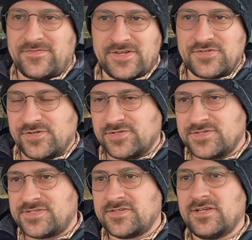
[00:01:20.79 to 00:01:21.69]

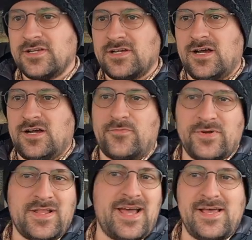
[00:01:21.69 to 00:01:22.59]
features,
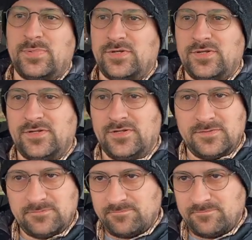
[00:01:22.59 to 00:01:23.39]
reliable.